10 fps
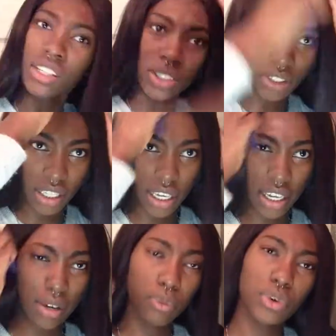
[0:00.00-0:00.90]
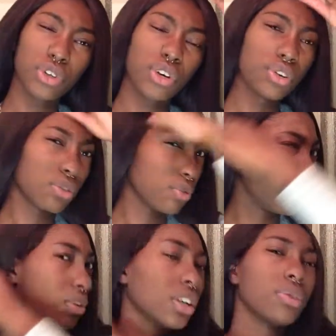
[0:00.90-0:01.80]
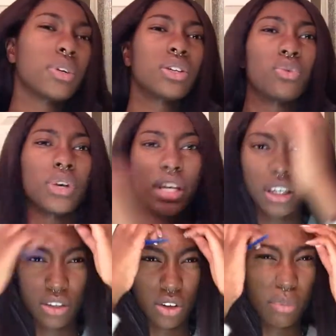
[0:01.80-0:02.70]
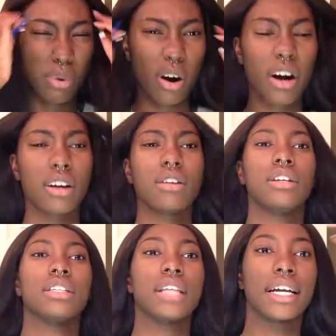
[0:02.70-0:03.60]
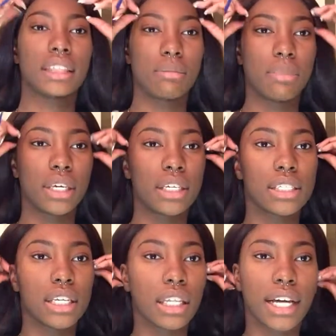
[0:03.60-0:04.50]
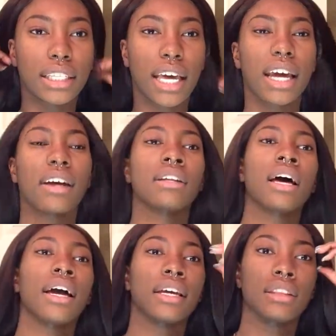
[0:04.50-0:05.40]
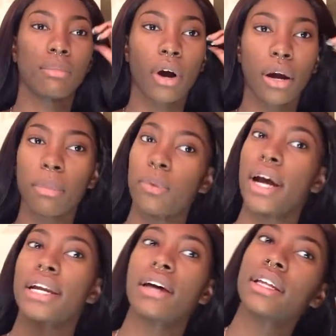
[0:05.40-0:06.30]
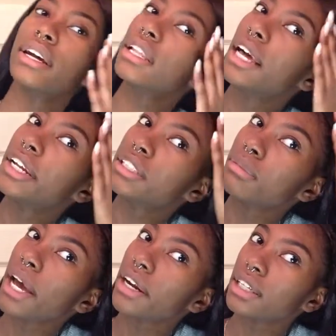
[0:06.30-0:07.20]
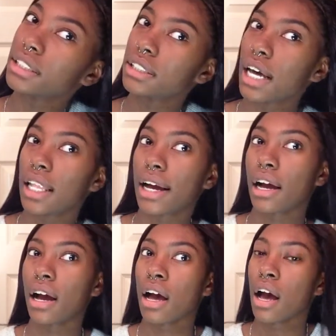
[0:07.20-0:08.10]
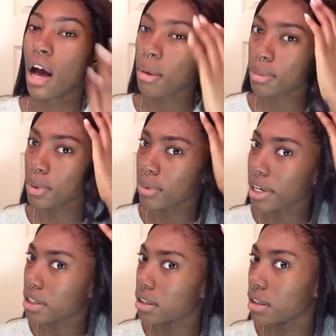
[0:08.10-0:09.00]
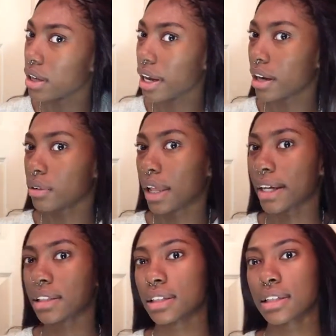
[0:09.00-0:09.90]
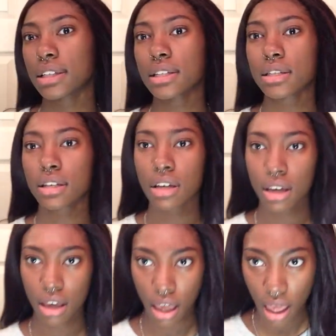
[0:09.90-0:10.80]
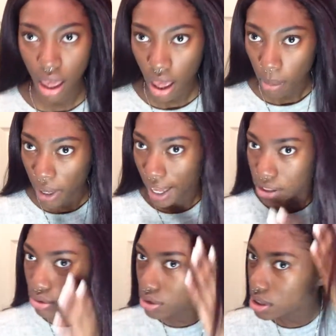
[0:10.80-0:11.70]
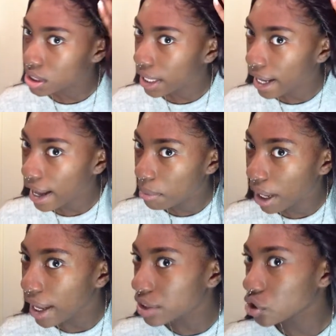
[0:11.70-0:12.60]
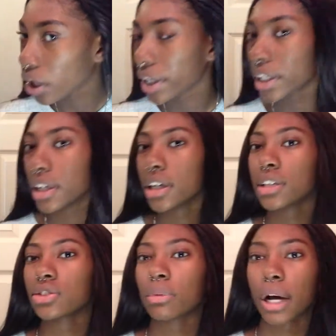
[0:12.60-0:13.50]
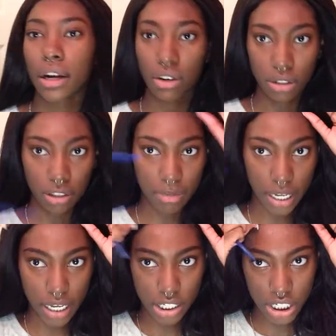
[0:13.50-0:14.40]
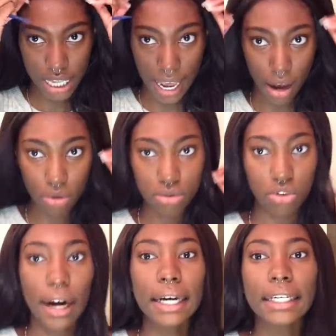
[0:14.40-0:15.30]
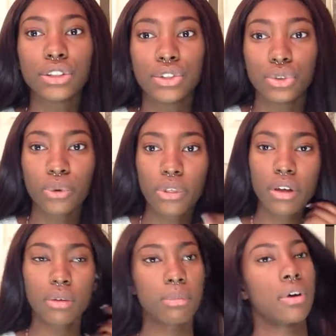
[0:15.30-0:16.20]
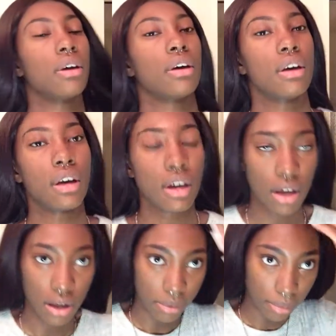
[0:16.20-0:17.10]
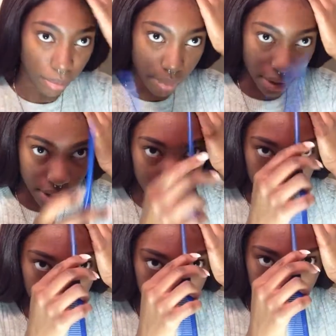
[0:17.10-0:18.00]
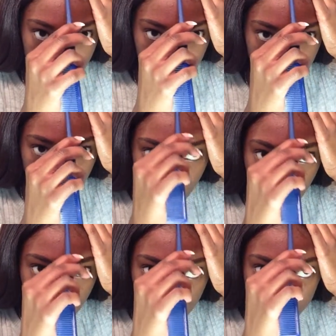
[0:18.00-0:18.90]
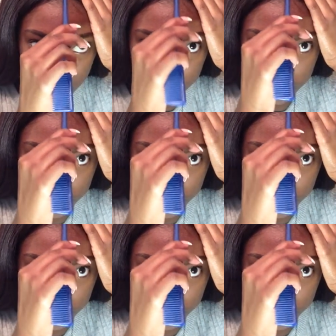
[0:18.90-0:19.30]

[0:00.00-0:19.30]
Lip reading: So yeah, when you're dealing with the wig, your part is like the biggest thing, like the hairline and the part. But right now the hairline doesn't matter because it's not like I'm gonna be wearing the hair like this. But as you can see, like I my edges already done, so I'm kind of gonna leave my edges out so I can do them. But and